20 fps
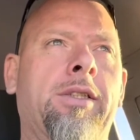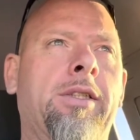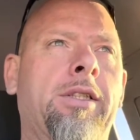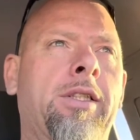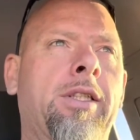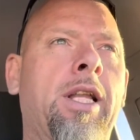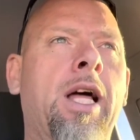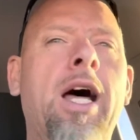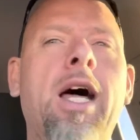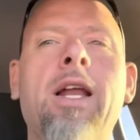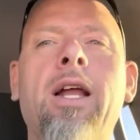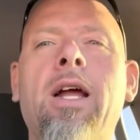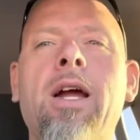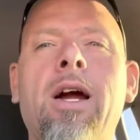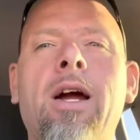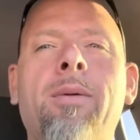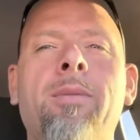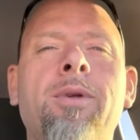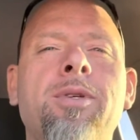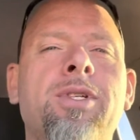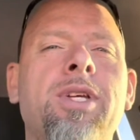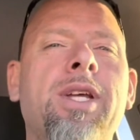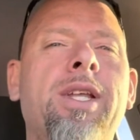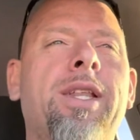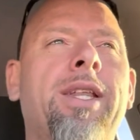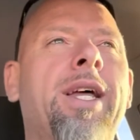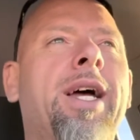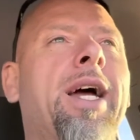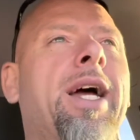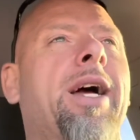a lot of garbage
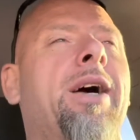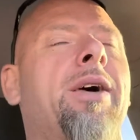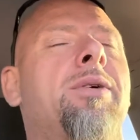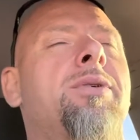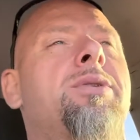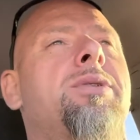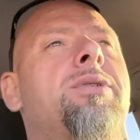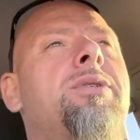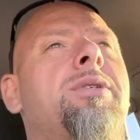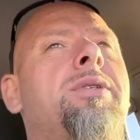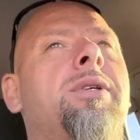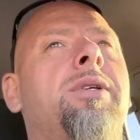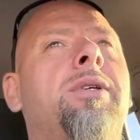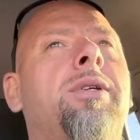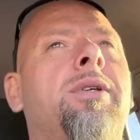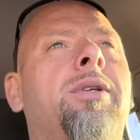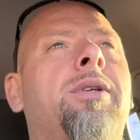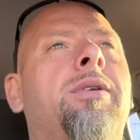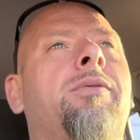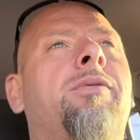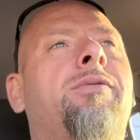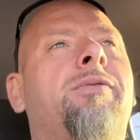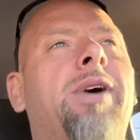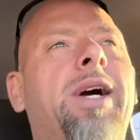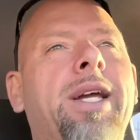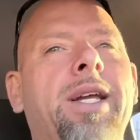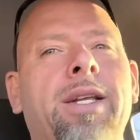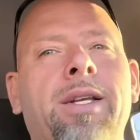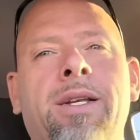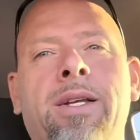hitting the house and
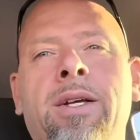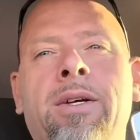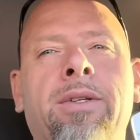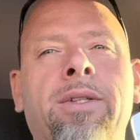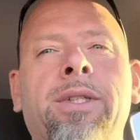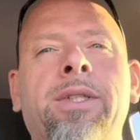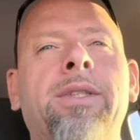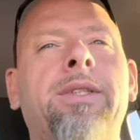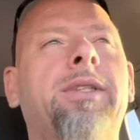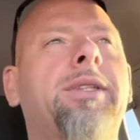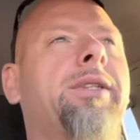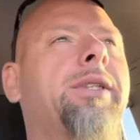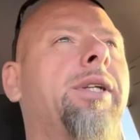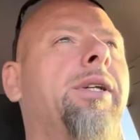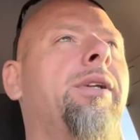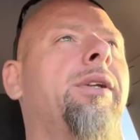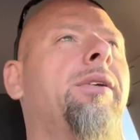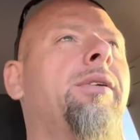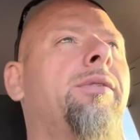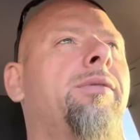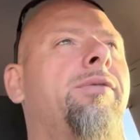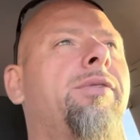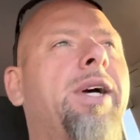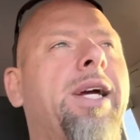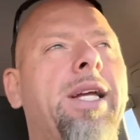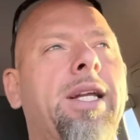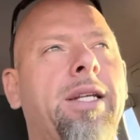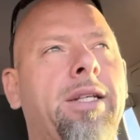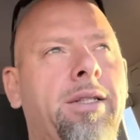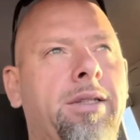fighting illness and
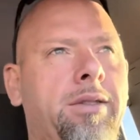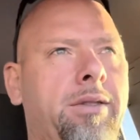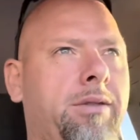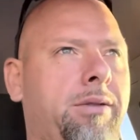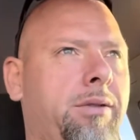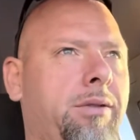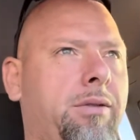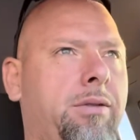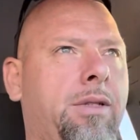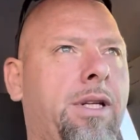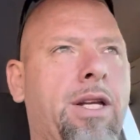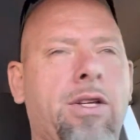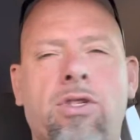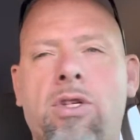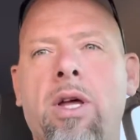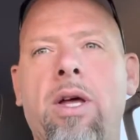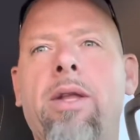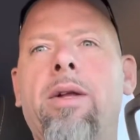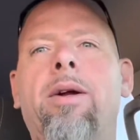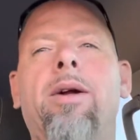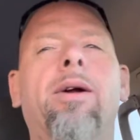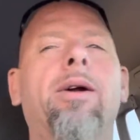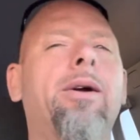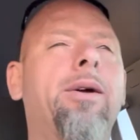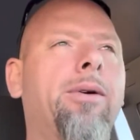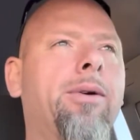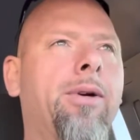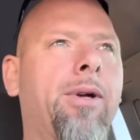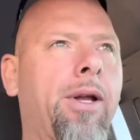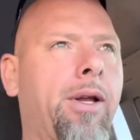fighting each
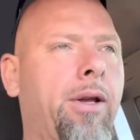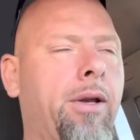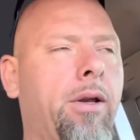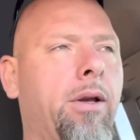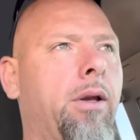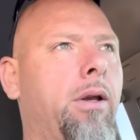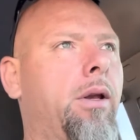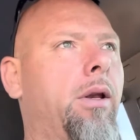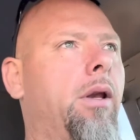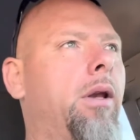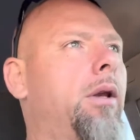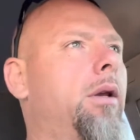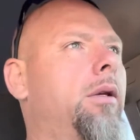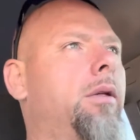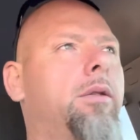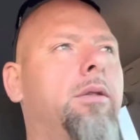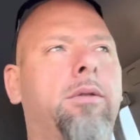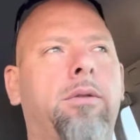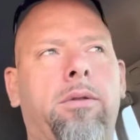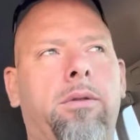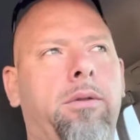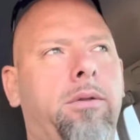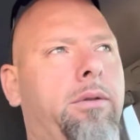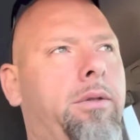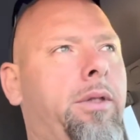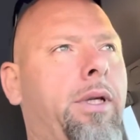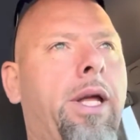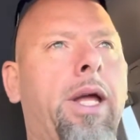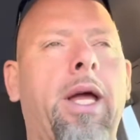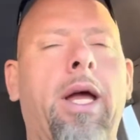other, and
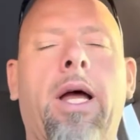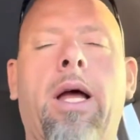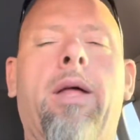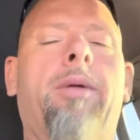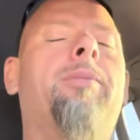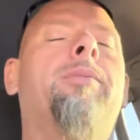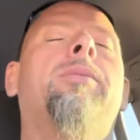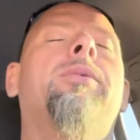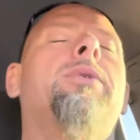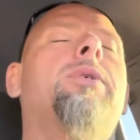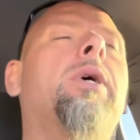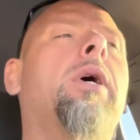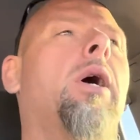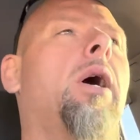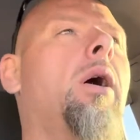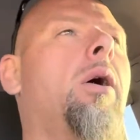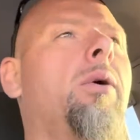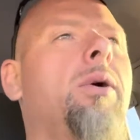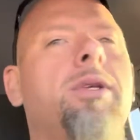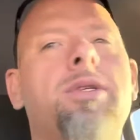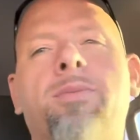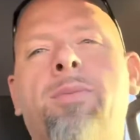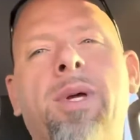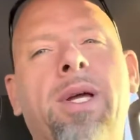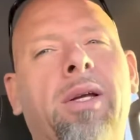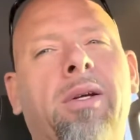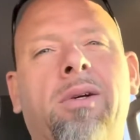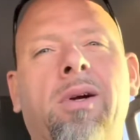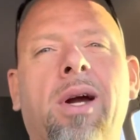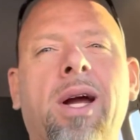yeah, so it's
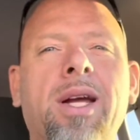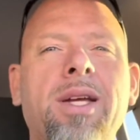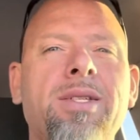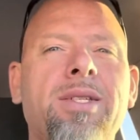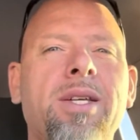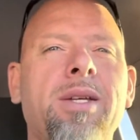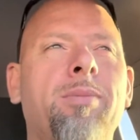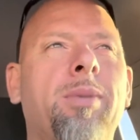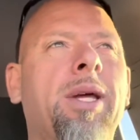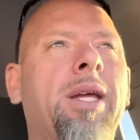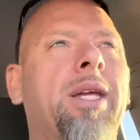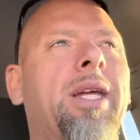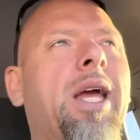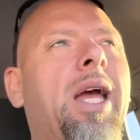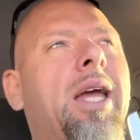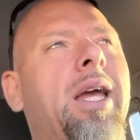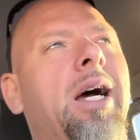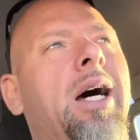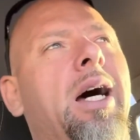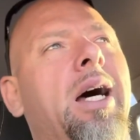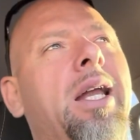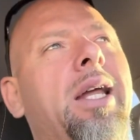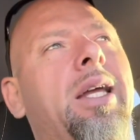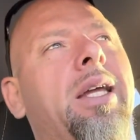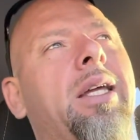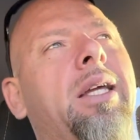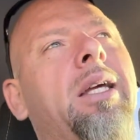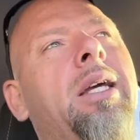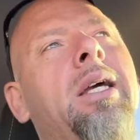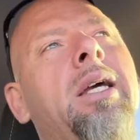been crazy, been
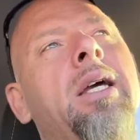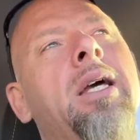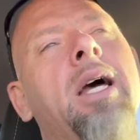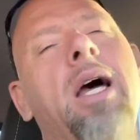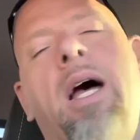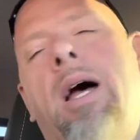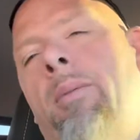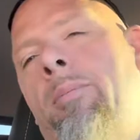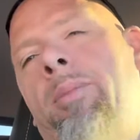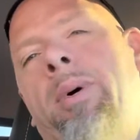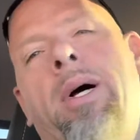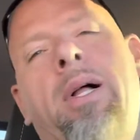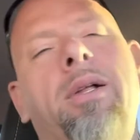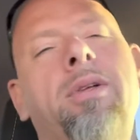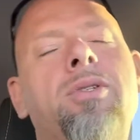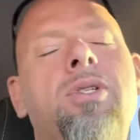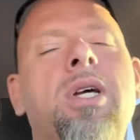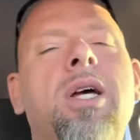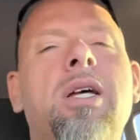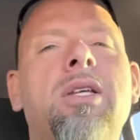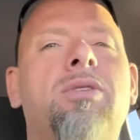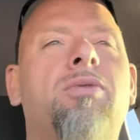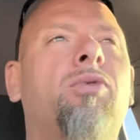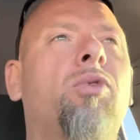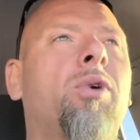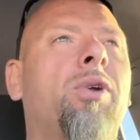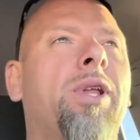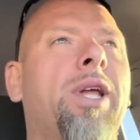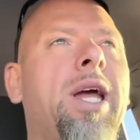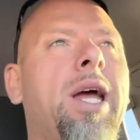chaotic. I apologize
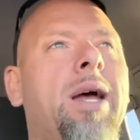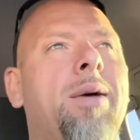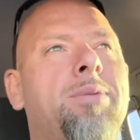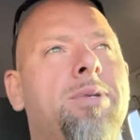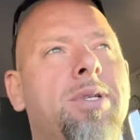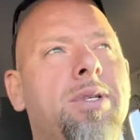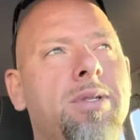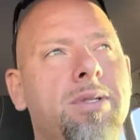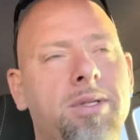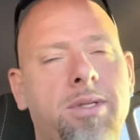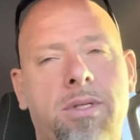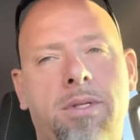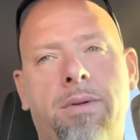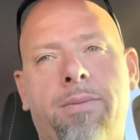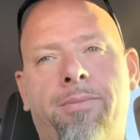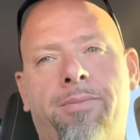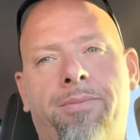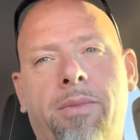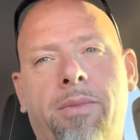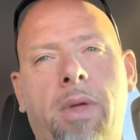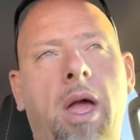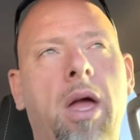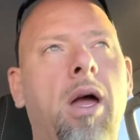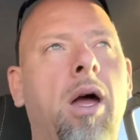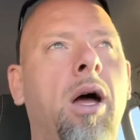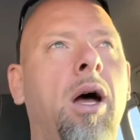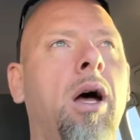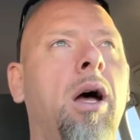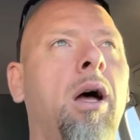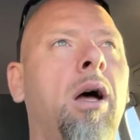for the absence,
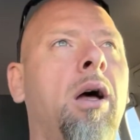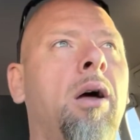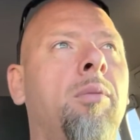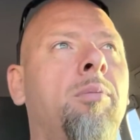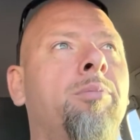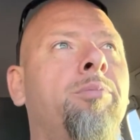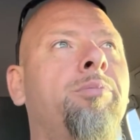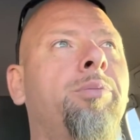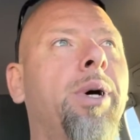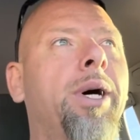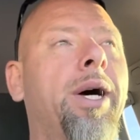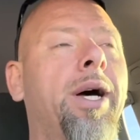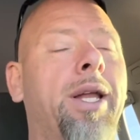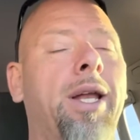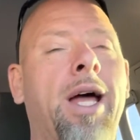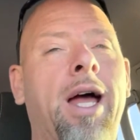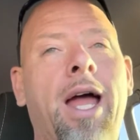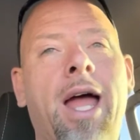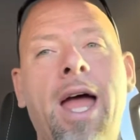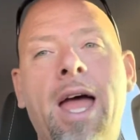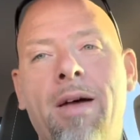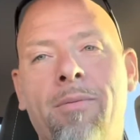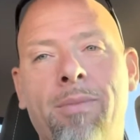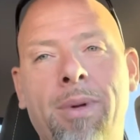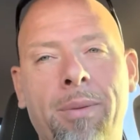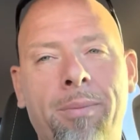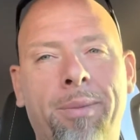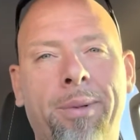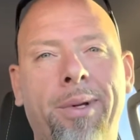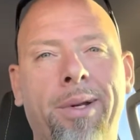but I have
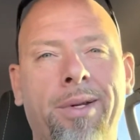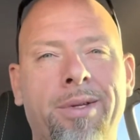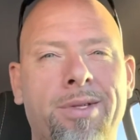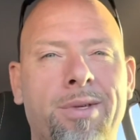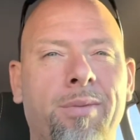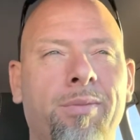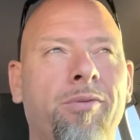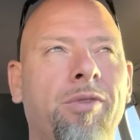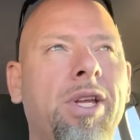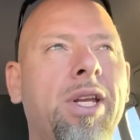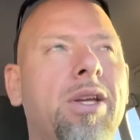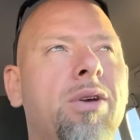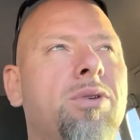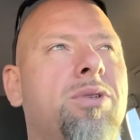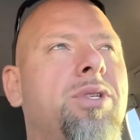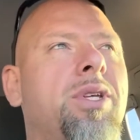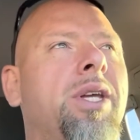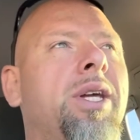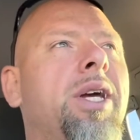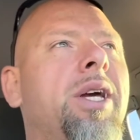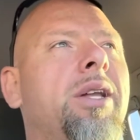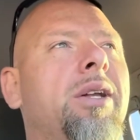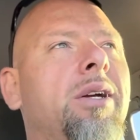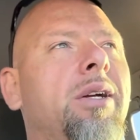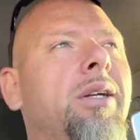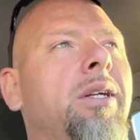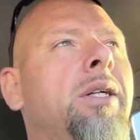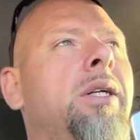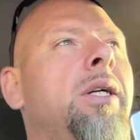been putting some videos together.